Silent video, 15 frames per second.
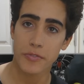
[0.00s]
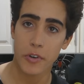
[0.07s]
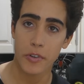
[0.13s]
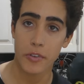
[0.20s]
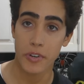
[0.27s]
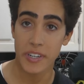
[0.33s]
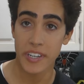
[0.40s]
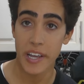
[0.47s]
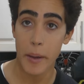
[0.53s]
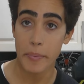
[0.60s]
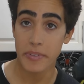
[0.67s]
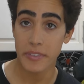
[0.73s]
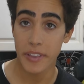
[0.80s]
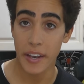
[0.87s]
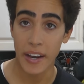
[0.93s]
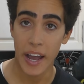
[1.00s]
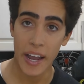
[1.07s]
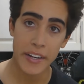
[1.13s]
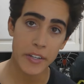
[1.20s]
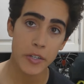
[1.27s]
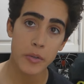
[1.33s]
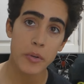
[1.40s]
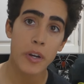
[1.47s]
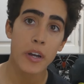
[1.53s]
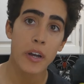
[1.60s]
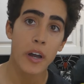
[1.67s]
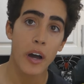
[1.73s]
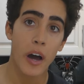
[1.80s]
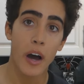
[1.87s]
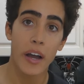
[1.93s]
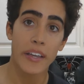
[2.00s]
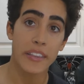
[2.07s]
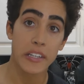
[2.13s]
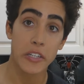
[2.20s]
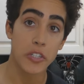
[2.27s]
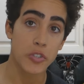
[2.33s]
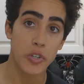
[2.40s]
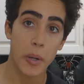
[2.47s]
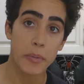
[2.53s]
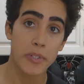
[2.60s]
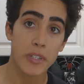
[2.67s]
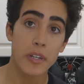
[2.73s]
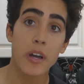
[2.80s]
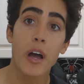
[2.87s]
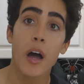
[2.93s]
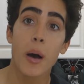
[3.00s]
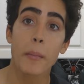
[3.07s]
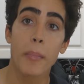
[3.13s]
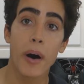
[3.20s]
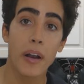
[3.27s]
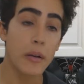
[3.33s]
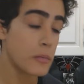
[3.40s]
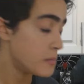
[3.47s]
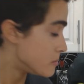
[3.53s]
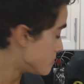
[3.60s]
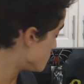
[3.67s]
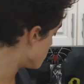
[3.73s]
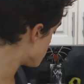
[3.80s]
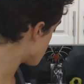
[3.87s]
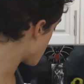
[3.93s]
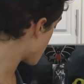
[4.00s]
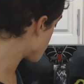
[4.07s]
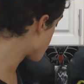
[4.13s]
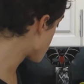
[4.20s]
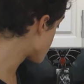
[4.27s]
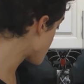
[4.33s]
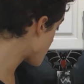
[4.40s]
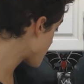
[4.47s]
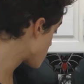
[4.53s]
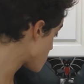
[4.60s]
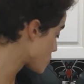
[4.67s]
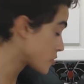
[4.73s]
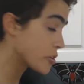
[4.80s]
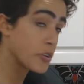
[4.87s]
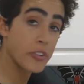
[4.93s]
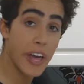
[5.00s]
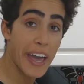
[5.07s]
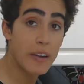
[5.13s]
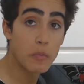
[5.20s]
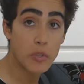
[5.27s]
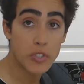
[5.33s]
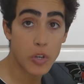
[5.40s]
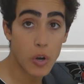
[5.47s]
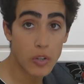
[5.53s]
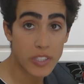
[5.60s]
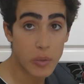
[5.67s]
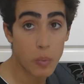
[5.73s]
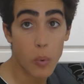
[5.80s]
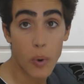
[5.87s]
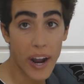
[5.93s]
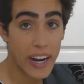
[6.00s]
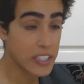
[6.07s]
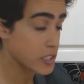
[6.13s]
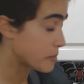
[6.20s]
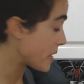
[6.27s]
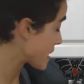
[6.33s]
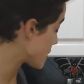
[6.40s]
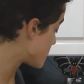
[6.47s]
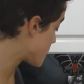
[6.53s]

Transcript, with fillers: further in depth than I do, uh, in the description. But uh, first I might as well show you the end result and what we're actually making